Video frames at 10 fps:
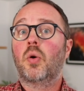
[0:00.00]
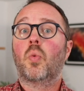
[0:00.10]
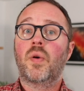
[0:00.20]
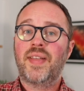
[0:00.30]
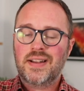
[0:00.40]

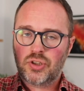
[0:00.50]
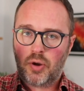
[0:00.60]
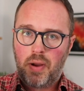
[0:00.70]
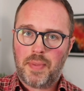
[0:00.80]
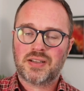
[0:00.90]
With that
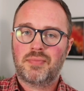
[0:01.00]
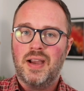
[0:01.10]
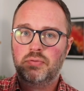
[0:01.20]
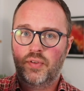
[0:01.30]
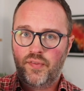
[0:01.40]
top up, that's a
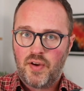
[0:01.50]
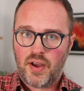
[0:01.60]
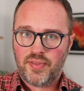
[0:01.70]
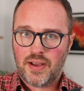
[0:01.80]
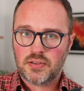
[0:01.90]
maximum of
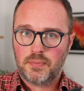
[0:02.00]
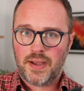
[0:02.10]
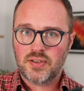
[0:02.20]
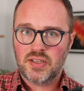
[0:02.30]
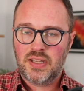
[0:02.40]

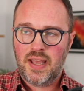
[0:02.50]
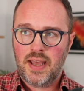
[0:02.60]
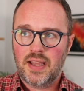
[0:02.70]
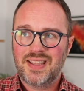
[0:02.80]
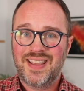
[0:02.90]
£5,000 a
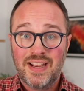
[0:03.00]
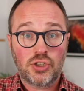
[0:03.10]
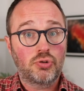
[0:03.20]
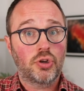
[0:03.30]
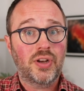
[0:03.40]
year. Yes,
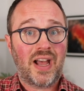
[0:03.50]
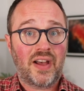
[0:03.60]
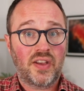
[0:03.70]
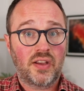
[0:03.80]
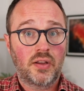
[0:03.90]
you could
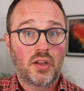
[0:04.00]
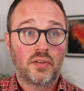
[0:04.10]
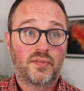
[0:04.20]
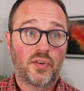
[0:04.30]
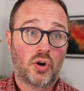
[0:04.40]
have it
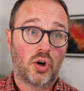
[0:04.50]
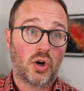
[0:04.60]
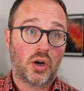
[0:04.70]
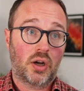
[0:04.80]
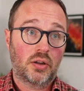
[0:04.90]

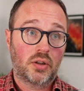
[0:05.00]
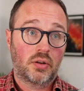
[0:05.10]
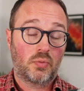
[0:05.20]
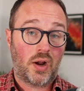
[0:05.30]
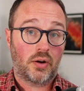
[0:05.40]
for,
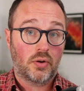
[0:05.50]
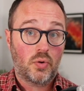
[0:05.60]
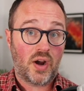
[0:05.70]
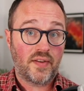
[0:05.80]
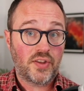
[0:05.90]
well,
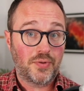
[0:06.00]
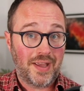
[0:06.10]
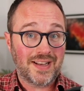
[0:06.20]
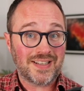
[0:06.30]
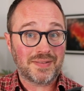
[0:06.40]
quite a few
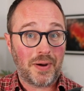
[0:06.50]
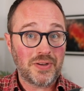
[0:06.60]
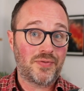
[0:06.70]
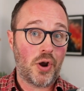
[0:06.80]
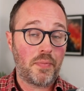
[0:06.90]
years, I suppose,
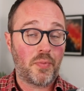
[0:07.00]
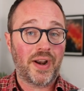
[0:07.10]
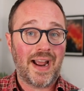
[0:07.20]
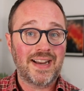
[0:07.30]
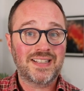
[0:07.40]
if you open one
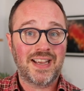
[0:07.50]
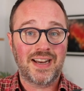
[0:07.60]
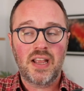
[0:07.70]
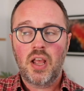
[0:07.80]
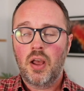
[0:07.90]
at 18.
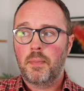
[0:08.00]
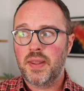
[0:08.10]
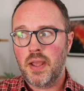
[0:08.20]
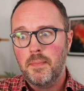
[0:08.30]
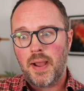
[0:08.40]
But
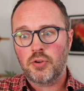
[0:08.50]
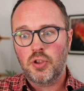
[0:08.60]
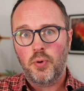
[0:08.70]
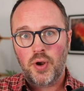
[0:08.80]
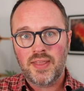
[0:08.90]
the amount you
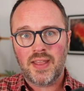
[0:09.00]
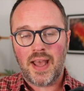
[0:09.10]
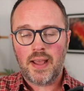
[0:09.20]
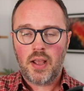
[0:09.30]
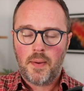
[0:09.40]
put in
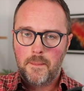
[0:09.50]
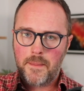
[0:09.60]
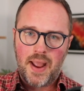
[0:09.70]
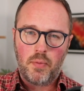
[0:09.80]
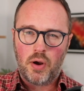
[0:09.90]
there
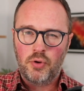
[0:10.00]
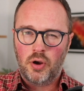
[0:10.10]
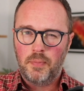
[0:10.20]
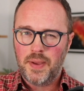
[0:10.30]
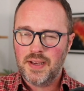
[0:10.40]
may well
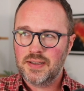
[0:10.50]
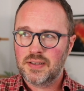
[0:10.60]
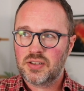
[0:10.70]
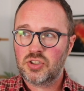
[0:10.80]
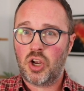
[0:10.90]
not be
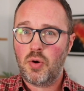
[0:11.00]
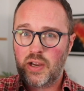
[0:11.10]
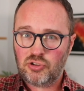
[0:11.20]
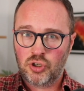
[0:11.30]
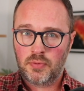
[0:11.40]
so
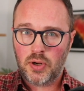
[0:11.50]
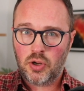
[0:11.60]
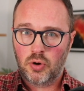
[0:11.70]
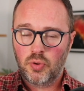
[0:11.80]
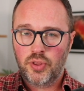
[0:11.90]

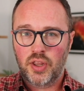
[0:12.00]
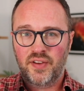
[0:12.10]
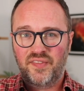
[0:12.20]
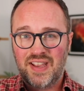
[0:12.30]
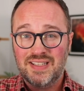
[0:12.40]
astronomical that the
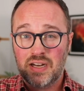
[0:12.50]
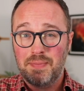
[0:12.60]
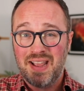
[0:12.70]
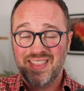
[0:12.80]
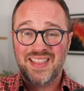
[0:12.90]
fee is going to
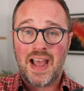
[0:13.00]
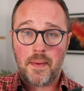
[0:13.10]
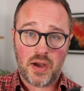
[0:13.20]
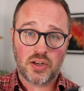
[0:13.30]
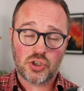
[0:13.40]
make that
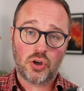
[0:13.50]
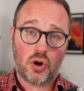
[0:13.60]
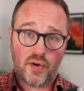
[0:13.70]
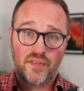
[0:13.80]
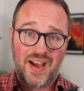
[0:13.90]
much
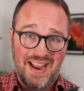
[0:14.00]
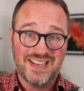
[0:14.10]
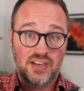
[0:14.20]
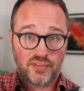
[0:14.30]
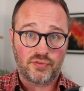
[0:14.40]
of a
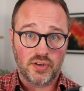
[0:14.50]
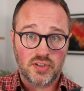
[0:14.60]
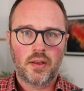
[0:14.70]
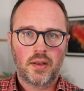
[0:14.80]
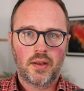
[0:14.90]

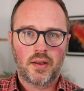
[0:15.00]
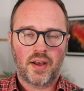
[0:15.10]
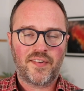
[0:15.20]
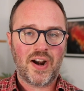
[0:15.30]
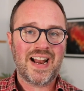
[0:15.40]
difference.
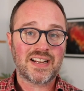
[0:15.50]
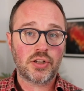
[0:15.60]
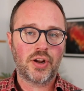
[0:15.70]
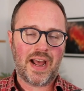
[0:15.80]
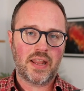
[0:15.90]
And finally, let's
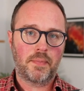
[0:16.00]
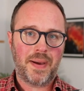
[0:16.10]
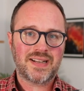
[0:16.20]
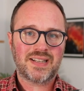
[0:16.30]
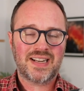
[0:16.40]
look at the
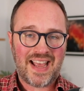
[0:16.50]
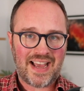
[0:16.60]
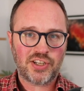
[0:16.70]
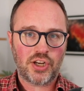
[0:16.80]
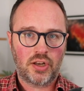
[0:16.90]
best
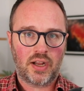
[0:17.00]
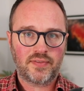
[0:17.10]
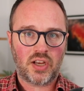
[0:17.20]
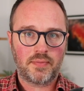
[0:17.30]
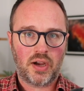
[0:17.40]
cash
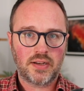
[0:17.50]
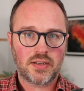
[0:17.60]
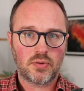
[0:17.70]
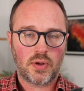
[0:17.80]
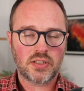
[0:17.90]
lifetime ISAs,
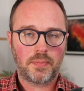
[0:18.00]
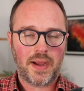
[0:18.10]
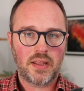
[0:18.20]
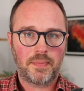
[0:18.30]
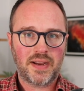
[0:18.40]
the ones that pay
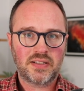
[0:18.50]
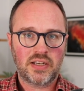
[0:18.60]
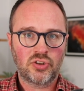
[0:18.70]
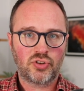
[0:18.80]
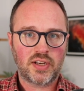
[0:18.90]
the best
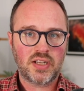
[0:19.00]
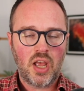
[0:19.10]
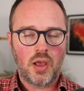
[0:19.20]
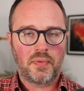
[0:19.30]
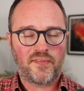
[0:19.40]
interest.
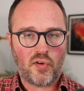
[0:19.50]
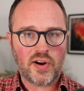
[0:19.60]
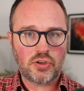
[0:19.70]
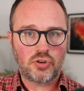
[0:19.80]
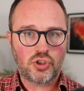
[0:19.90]
Before I
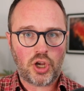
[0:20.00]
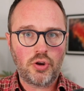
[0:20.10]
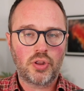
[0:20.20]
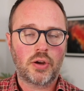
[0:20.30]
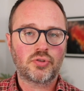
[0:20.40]
do show
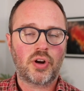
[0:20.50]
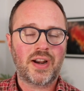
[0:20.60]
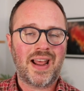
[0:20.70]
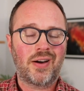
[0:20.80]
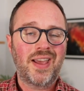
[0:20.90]
you those right
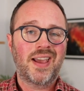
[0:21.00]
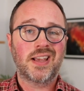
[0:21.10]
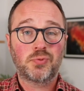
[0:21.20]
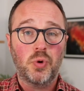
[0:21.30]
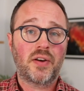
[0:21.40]
now,
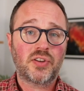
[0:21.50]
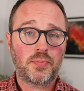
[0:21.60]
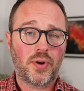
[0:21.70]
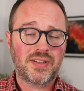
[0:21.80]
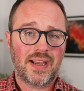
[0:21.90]
it's worth just
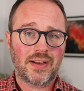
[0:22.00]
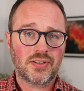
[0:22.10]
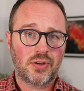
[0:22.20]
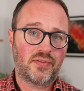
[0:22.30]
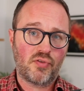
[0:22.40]
pointing out
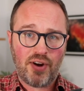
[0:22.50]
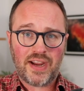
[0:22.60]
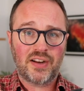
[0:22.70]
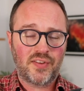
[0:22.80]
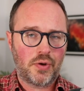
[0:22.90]
to you, if you're a
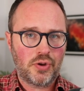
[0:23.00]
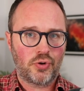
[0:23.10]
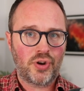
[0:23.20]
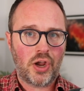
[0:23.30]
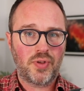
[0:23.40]
regular viewer, you'll
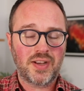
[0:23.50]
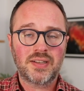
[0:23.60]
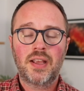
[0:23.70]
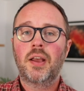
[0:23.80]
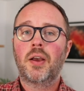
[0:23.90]
know this,
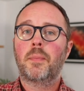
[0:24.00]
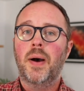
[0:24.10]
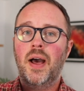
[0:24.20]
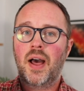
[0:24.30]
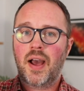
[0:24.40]

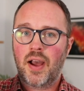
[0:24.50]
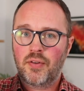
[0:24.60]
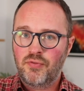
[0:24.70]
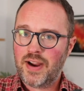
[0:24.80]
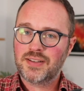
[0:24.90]
but
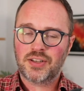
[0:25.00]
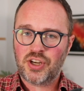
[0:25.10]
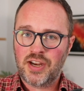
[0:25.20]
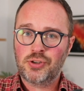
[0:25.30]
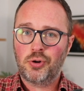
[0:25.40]
rates
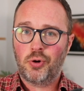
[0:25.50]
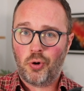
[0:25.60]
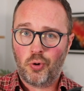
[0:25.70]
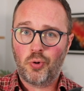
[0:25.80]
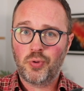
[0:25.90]
change
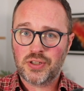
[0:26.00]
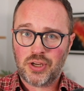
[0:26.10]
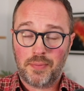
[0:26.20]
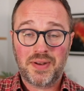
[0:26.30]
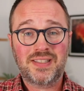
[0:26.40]
all the
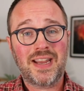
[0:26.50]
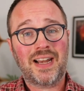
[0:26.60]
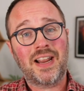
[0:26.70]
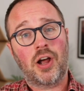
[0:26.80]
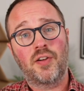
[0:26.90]
time,
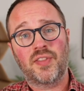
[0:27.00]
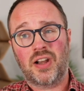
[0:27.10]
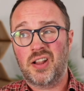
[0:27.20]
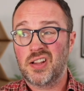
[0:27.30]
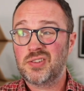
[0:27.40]
particularly over the
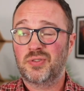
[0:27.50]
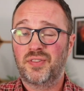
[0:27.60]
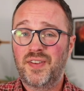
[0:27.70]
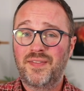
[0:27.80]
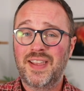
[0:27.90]
last sort of
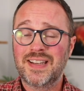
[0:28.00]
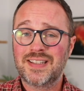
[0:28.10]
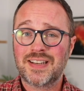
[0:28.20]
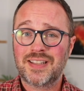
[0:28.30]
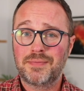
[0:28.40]
15,
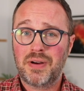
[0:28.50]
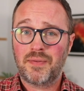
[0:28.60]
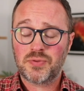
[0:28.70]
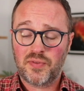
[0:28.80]
16 months.